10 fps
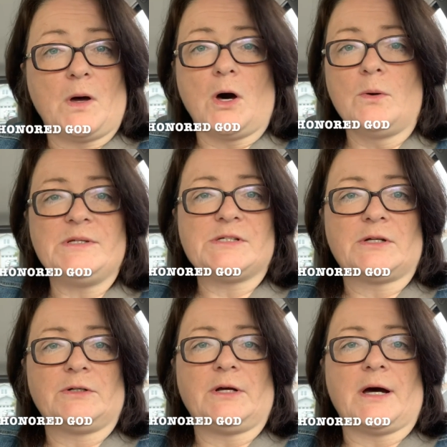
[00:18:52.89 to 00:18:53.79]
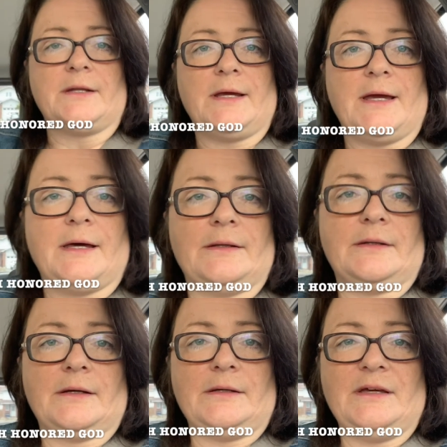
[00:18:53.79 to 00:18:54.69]
Always honored God.
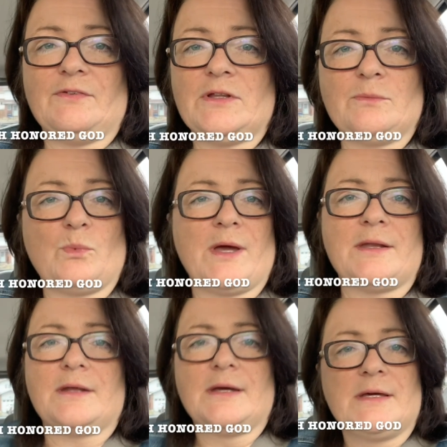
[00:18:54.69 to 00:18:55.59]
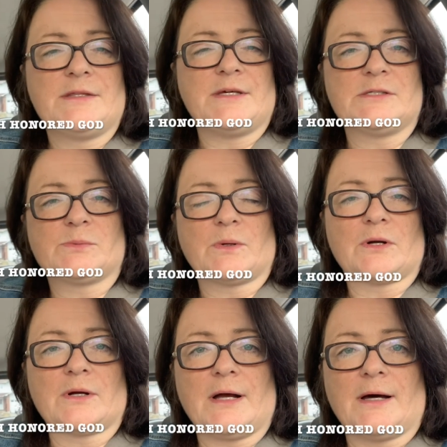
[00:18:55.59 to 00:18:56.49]
And even when things
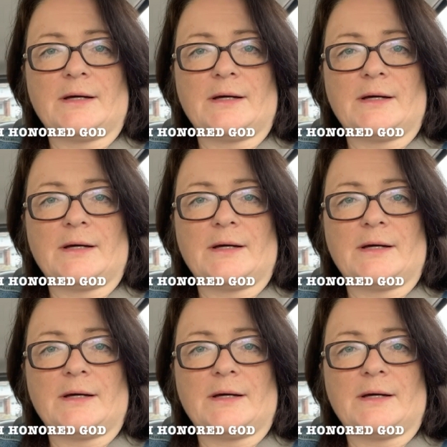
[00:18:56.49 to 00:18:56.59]
were,